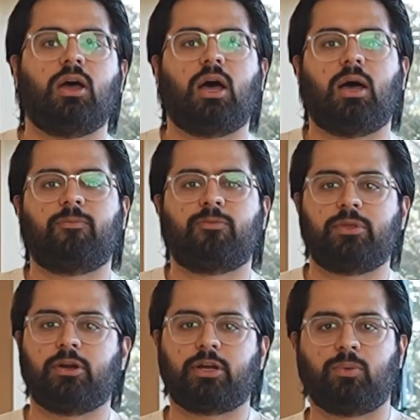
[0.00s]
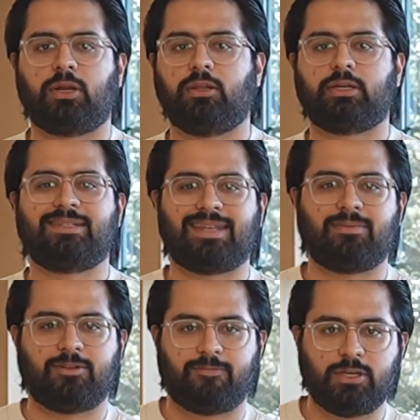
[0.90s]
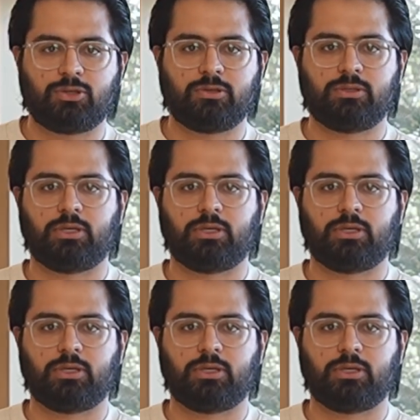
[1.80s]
From there, you're going to want to look at statement features,